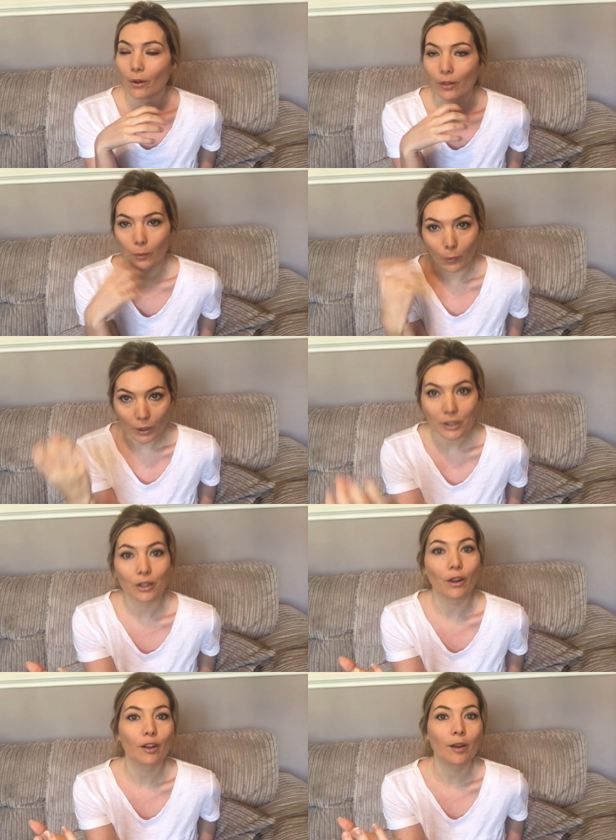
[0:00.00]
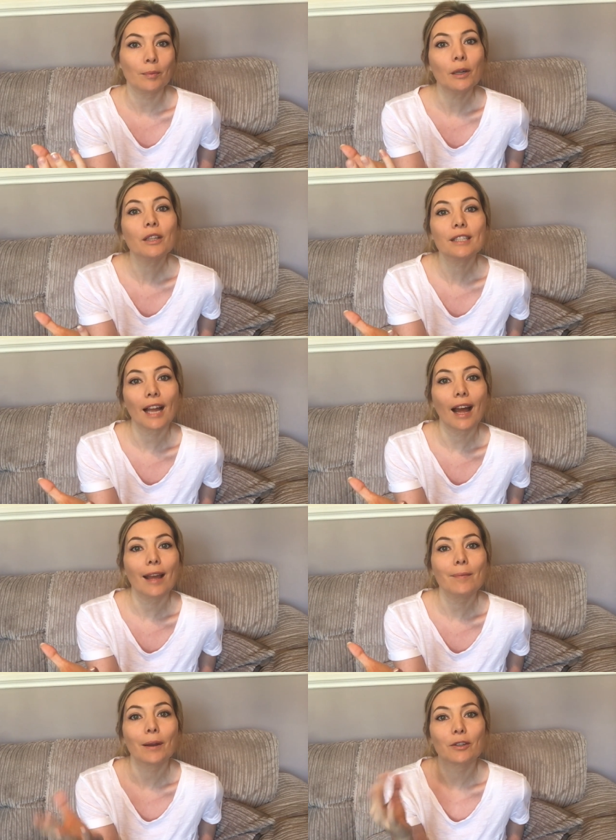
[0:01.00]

the worst outcome all the time,